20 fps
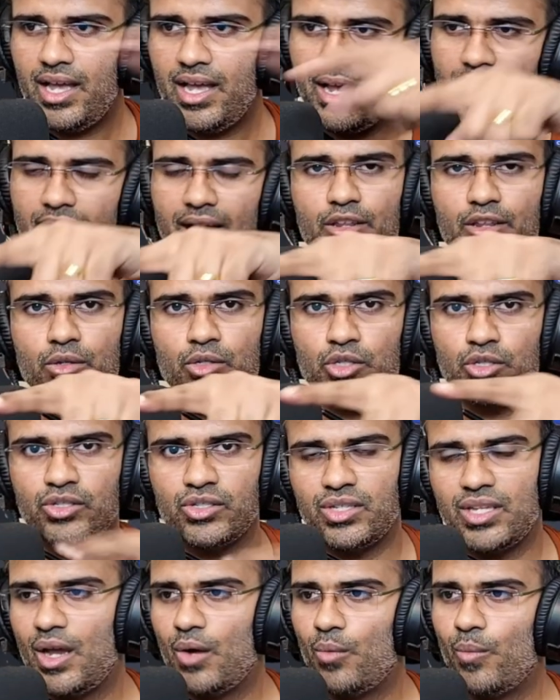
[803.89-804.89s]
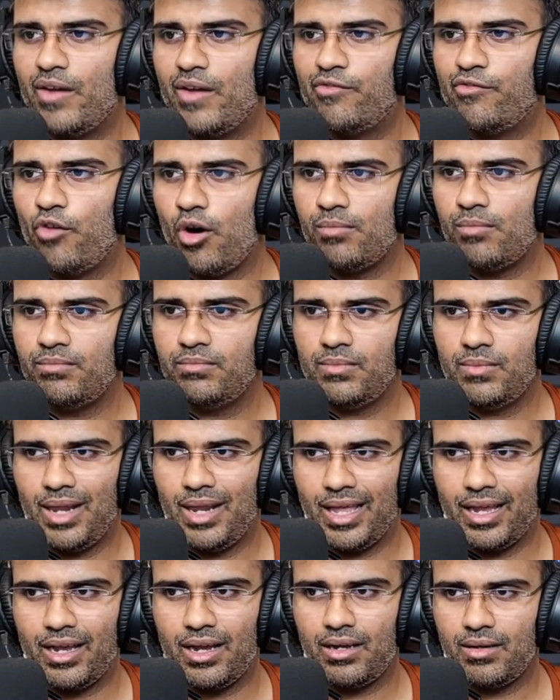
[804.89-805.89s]
and you should see a waveform
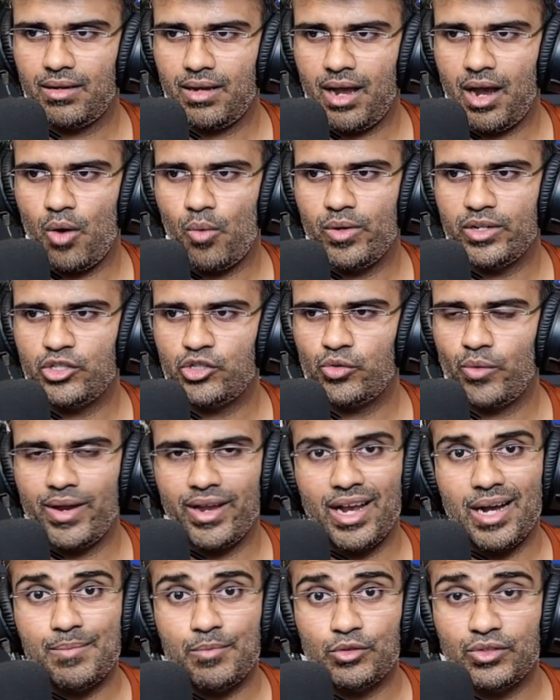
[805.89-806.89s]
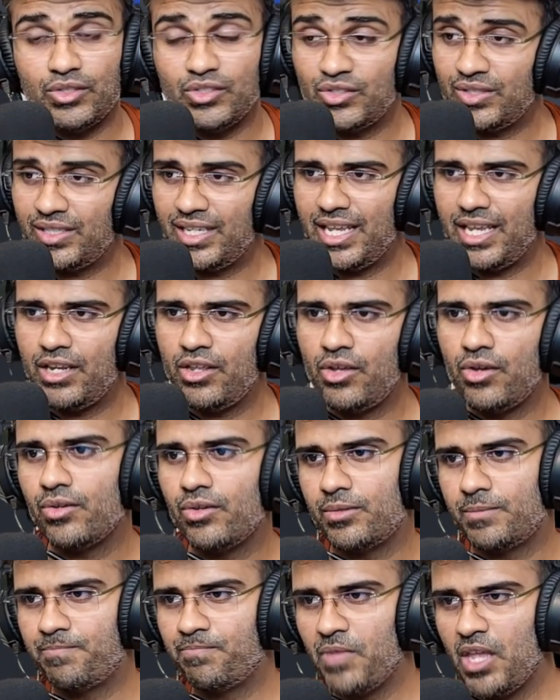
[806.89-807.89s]
like how it's showing up on the screen here.